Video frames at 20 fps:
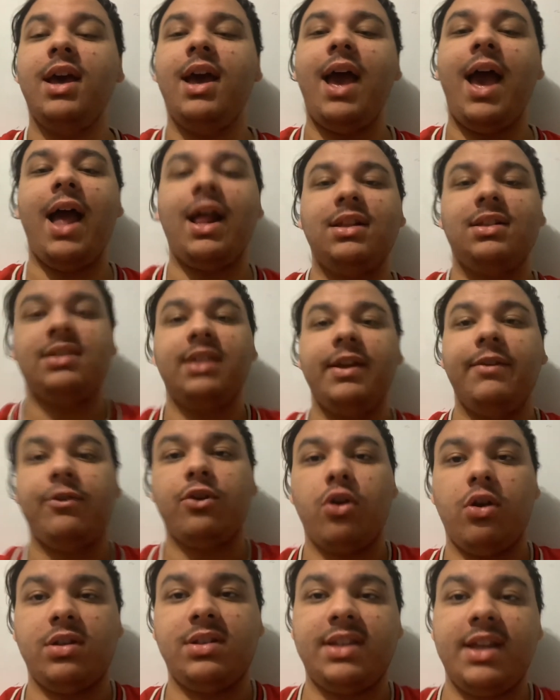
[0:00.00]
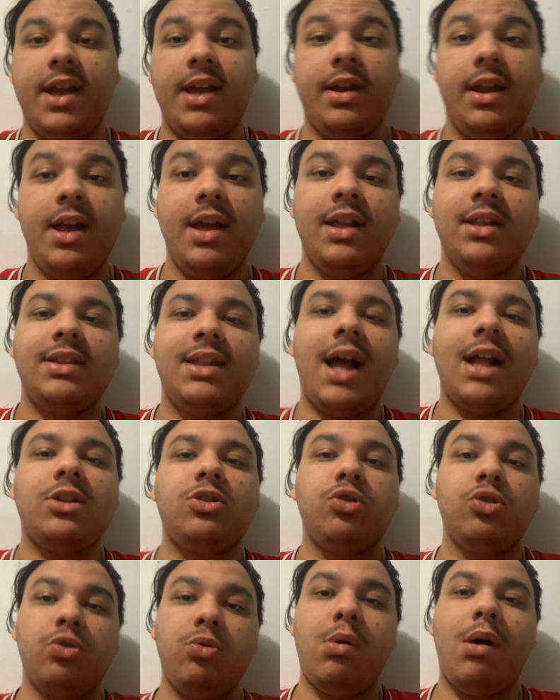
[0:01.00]
And Steve Kerr said, that's
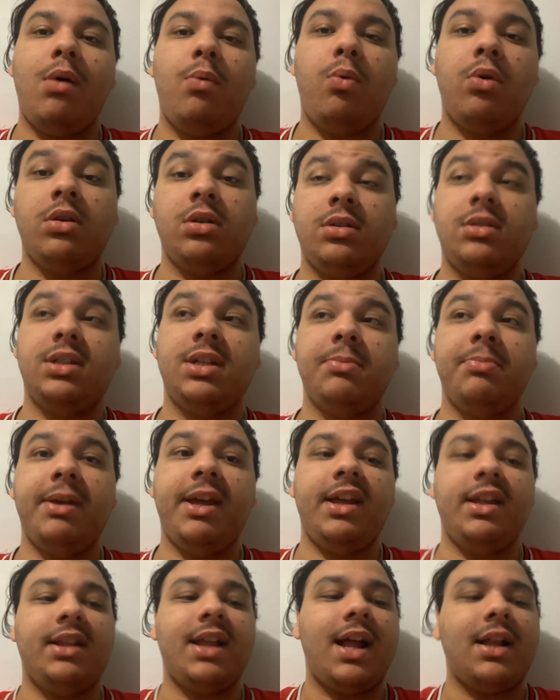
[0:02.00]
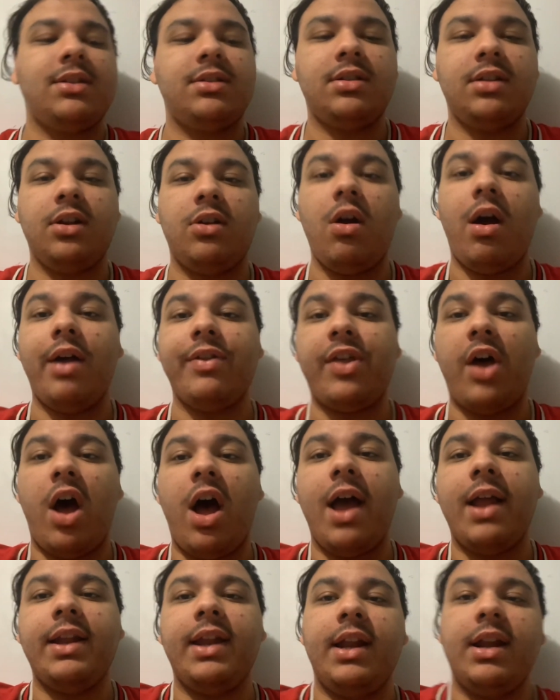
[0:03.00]
who I wanted to be. That's the guy that
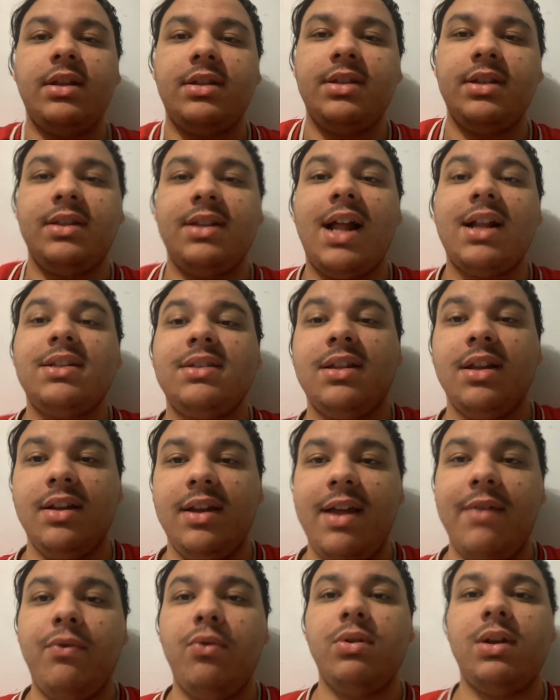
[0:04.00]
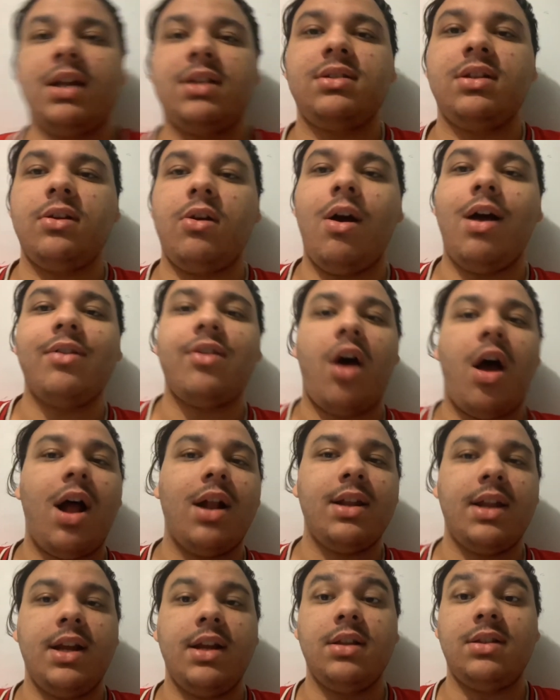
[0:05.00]
I needed to, that's the level, and that's the guy that I
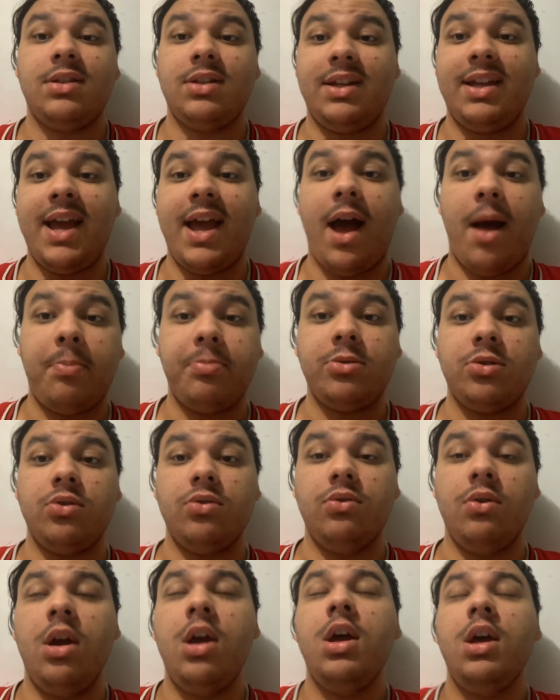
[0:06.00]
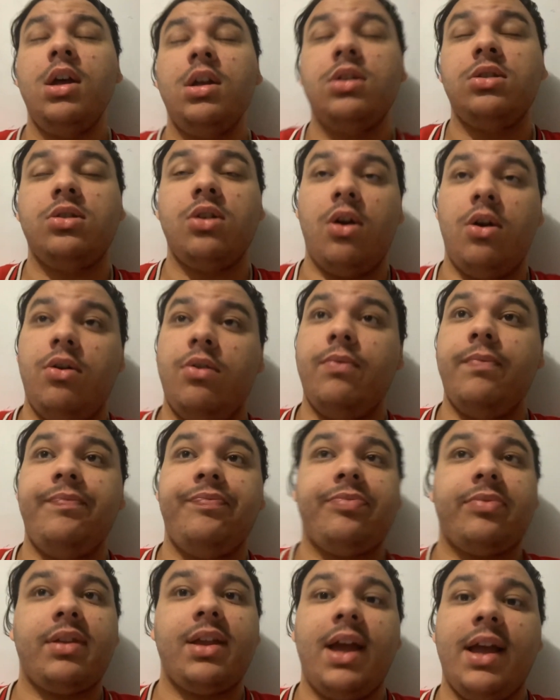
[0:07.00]
needed to get up to. So
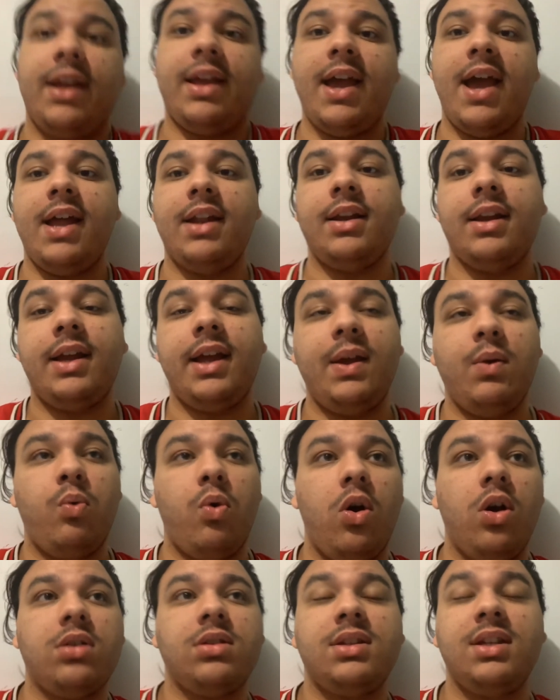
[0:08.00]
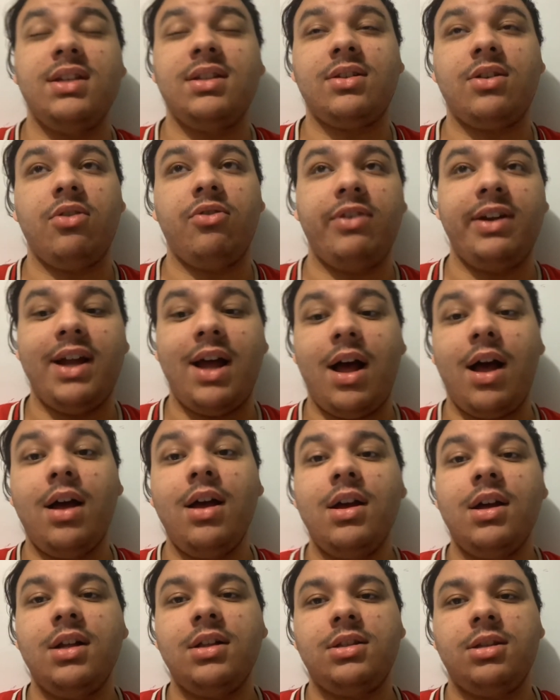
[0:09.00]
again, he worked his career
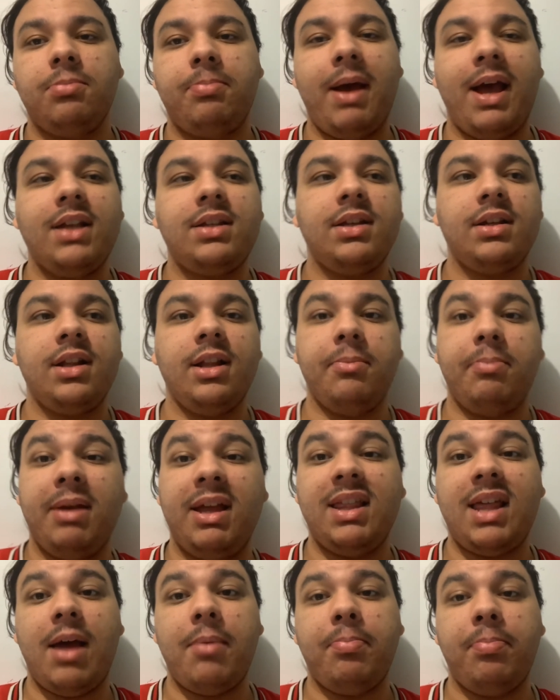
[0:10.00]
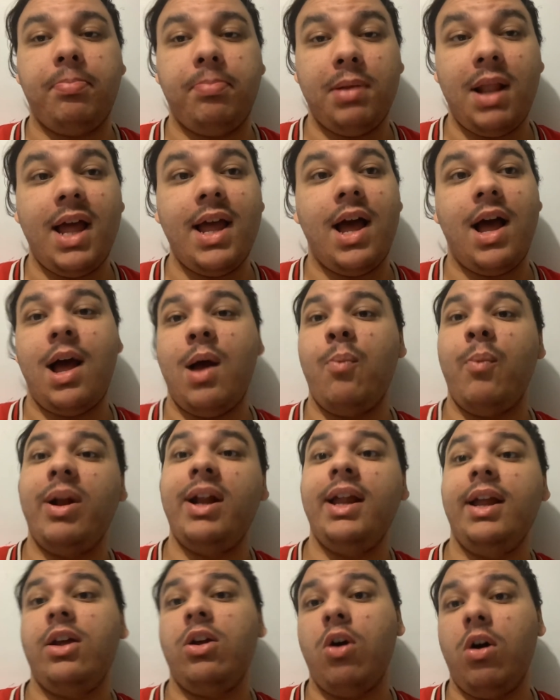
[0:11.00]
to basically be that player. And when
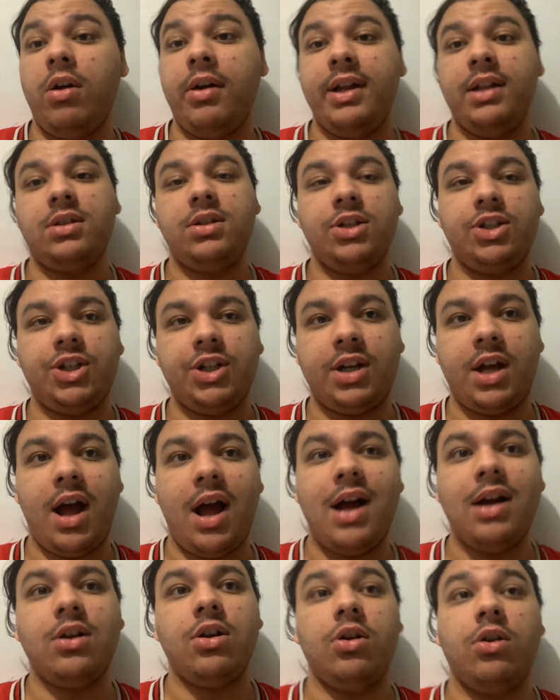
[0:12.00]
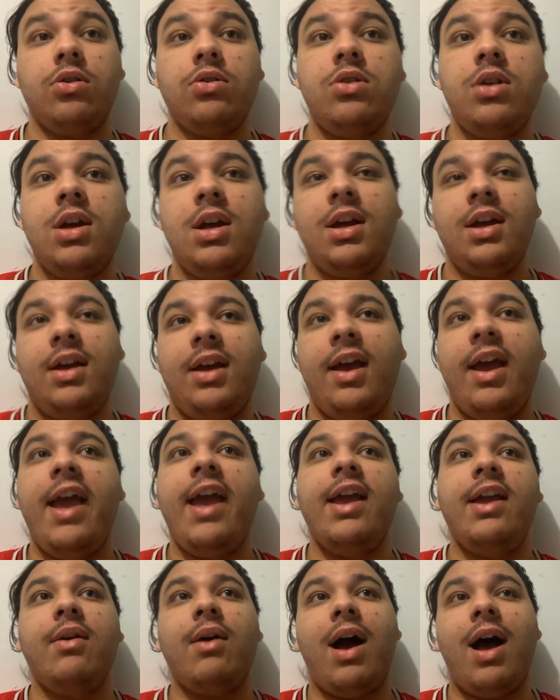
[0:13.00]
he got into Chicago,
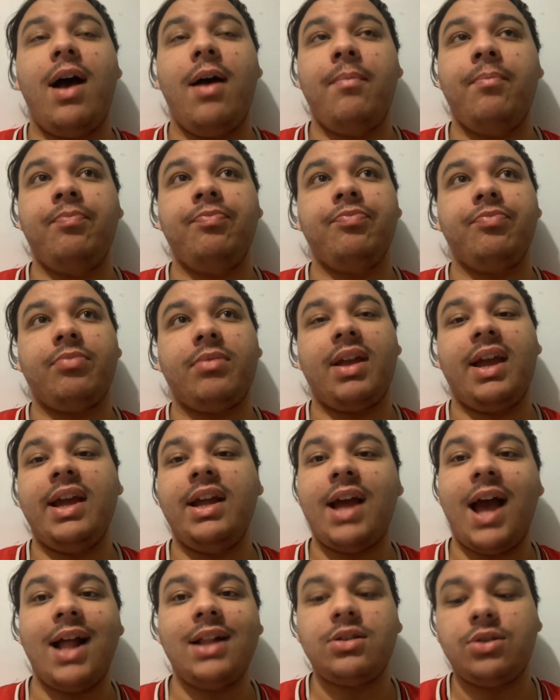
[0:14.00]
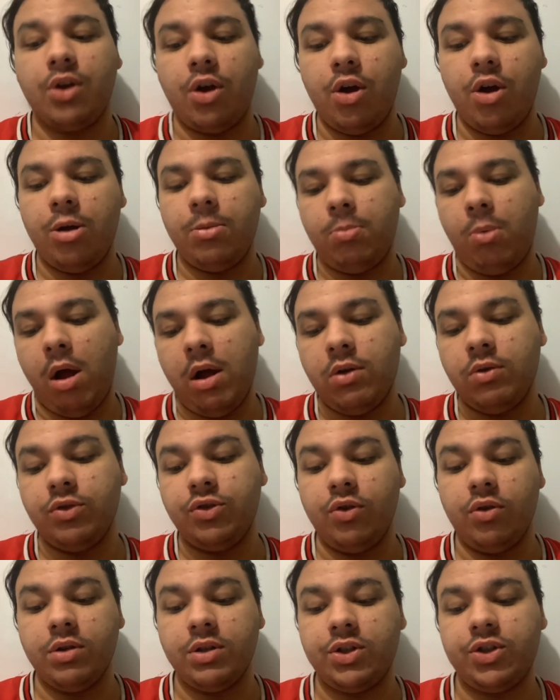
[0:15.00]
he had to earn Michael
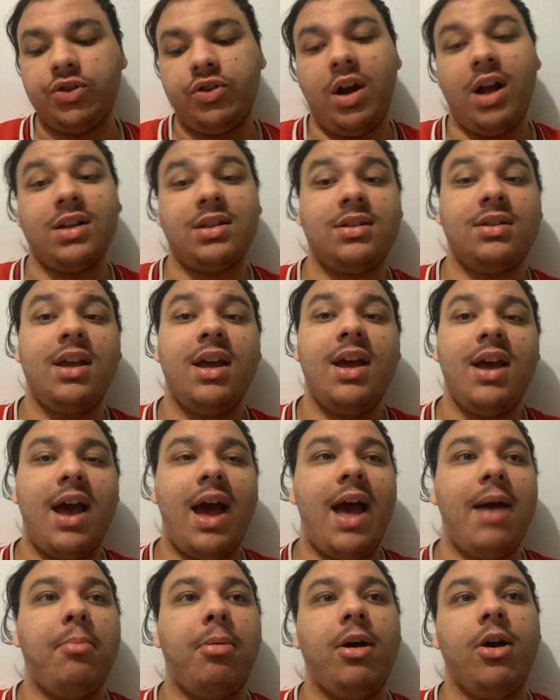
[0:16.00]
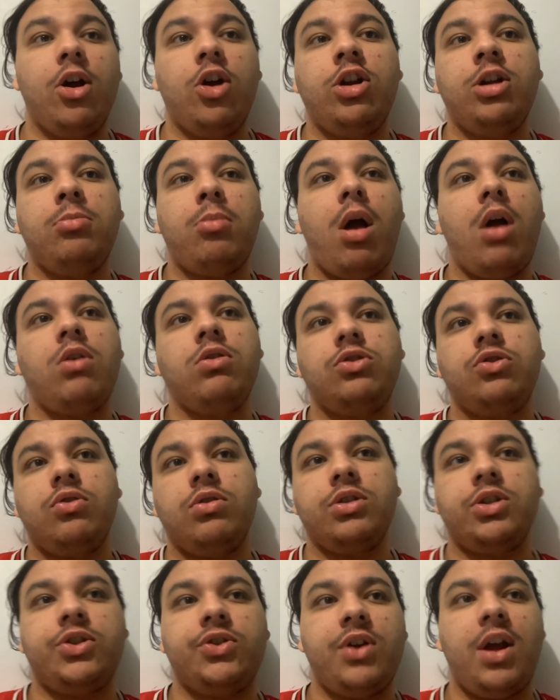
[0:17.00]
Jordan's trust. And by earning Michael
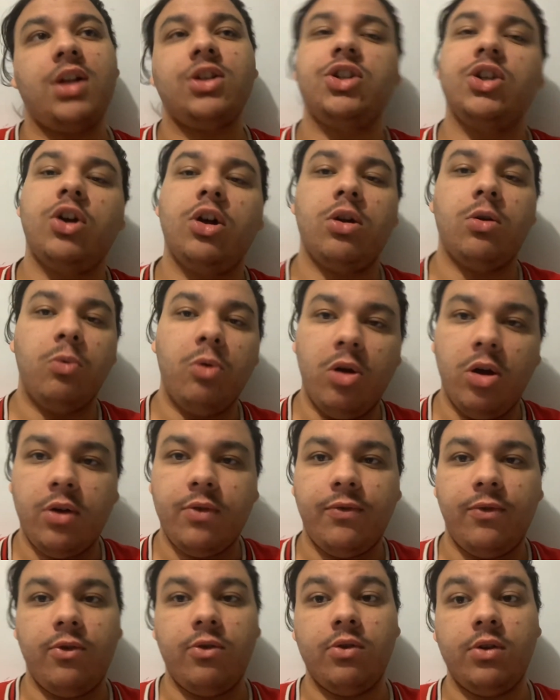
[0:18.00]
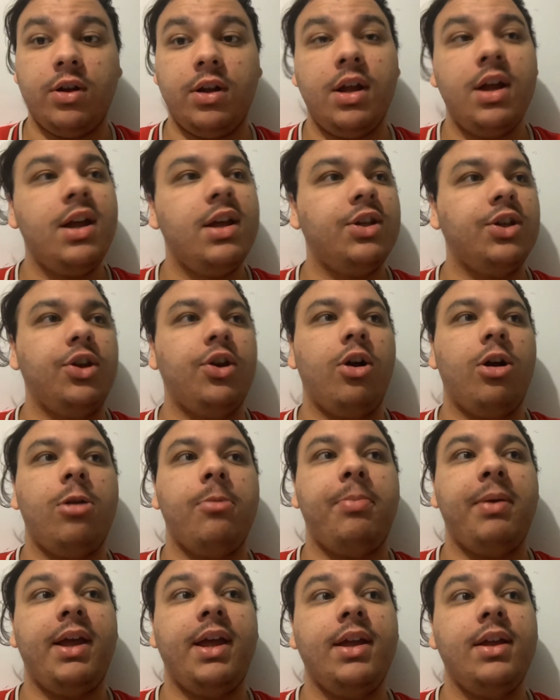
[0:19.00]
Jordan's trust, you got to work for it. You got to
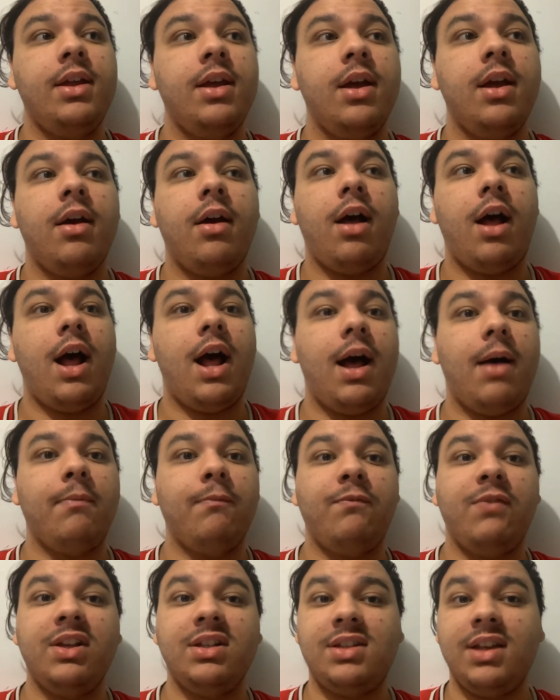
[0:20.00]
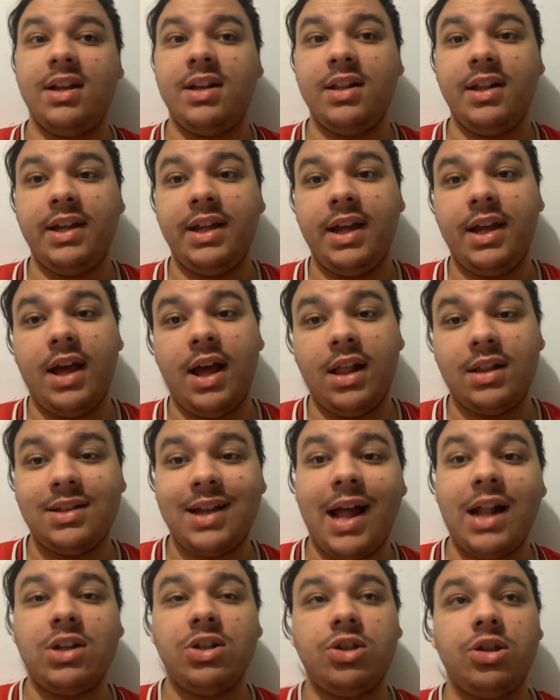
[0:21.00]
be physically
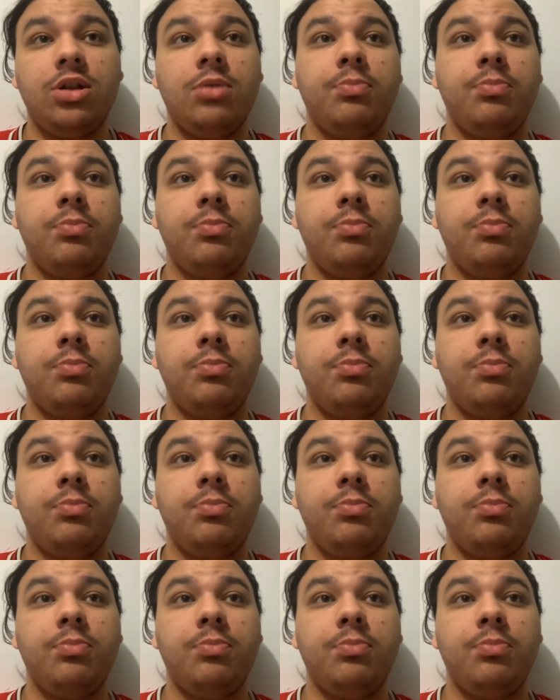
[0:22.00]
attached to the